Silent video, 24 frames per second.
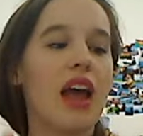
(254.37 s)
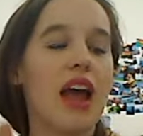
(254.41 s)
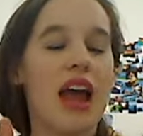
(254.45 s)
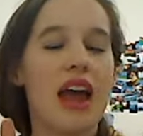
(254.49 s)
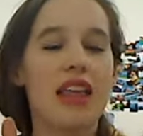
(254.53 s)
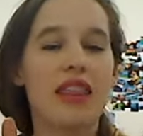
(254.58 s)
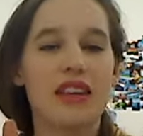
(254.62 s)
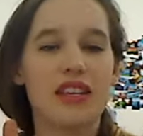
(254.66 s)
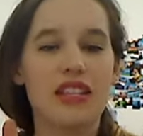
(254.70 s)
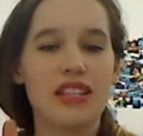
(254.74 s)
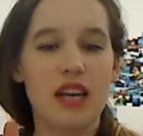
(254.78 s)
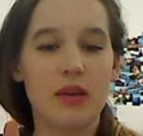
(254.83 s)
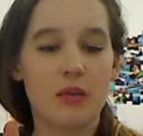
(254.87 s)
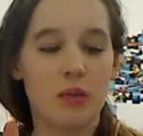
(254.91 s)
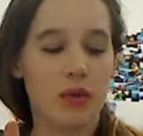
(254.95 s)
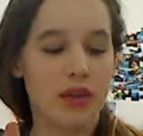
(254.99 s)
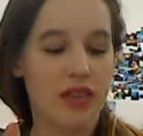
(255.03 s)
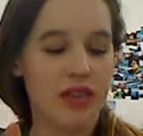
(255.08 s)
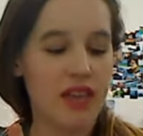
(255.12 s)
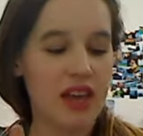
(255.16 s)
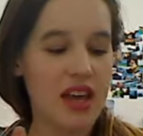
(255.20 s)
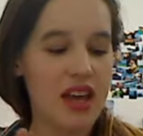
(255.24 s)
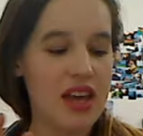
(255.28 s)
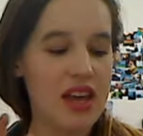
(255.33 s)
And the tip
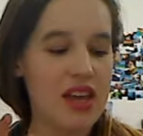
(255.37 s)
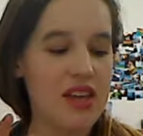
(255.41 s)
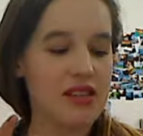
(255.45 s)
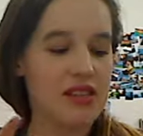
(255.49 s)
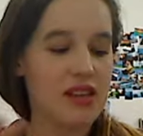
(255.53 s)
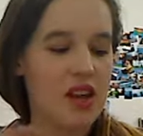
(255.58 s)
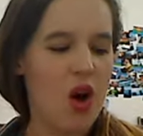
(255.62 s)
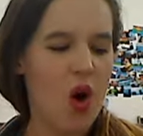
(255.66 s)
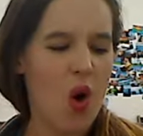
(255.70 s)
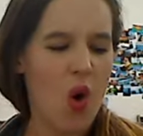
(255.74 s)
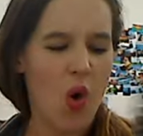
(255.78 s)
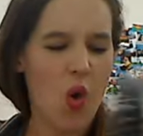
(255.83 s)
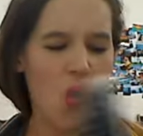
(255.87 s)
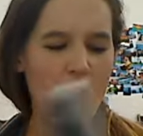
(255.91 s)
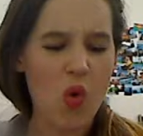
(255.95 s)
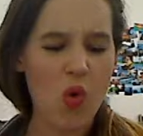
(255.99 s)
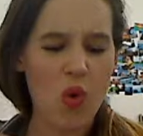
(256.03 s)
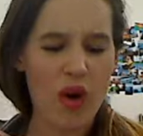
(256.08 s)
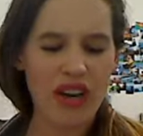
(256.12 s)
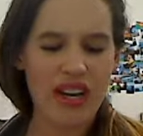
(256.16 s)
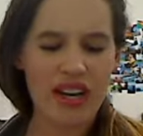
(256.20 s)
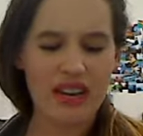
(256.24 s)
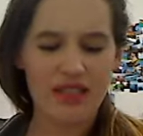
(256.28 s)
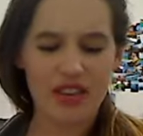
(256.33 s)
with these,
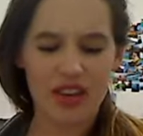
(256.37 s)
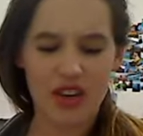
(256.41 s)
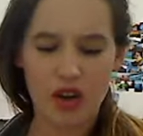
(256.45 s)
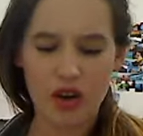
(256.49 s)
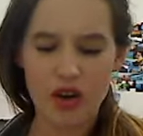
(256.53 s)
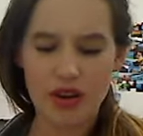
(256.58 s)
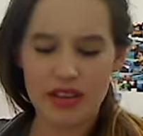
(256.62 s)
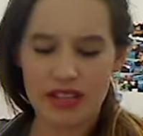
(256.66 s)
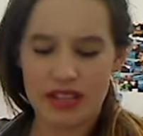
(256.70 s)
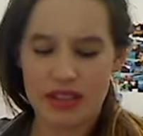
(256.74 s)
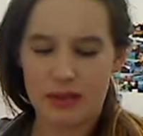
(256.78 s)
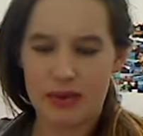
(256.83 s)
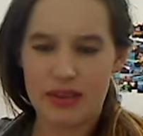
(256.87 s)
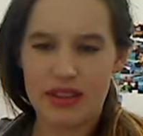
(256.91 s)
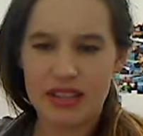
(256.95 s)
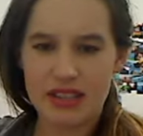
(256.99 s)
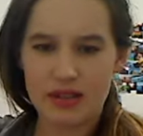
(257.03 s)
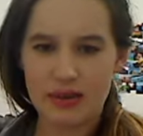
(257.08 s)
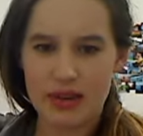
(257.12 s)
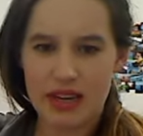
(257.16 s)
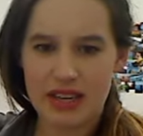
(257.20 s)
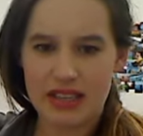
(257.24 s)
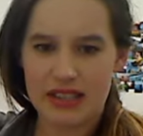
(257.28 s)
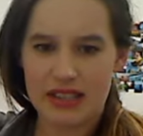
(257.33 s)
oh, I never noticed this one.
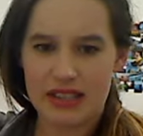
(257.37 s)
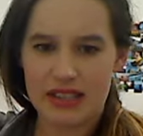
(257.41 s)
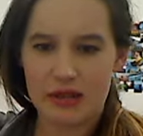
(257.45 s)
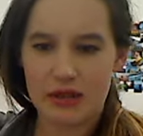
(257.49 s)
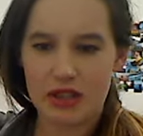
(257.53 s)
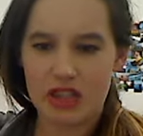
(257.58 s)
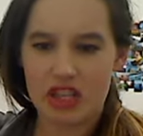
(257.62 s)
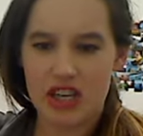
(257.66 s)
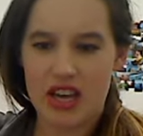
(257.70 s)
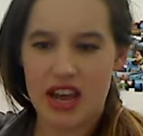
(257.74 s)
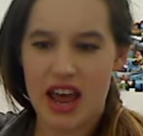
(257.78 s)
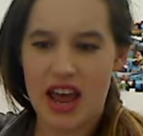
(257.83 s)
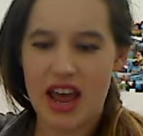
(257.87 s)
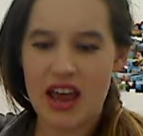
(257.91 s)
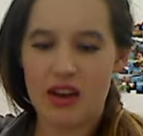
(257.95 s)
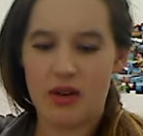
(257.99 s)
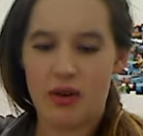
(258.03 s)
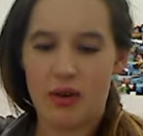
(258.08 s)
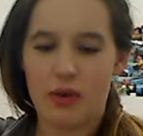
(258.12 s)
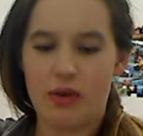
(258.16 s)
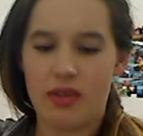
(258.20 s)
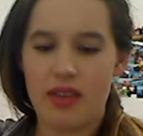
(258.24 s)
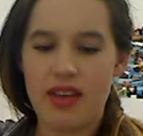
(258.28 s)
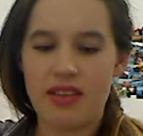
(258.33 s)
This one has a squishy
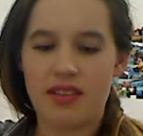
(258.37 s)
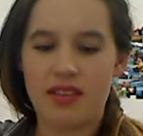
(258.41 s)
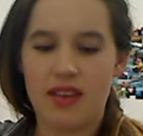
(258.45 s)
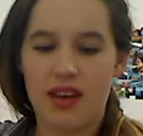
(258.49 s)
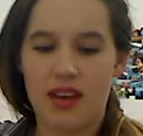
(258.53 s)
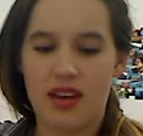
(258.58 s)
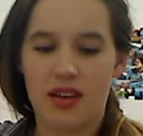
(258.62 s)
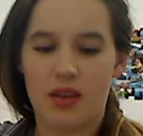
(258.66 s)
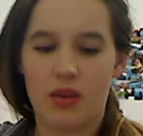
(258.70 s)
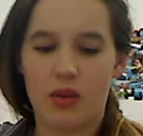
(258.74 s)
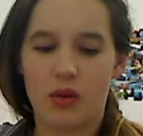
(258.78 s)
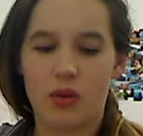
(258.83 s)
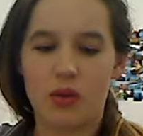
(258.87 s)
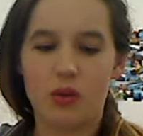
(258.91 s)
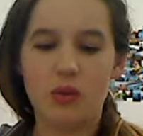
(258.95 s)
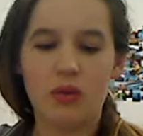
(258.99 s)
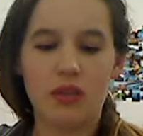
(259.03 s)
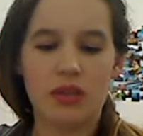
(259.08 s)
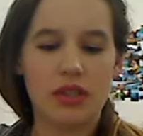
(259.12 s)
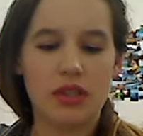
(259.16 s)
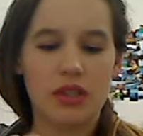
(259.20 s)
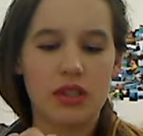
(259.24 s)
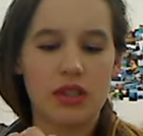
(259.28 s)
handle. That's kind of cool.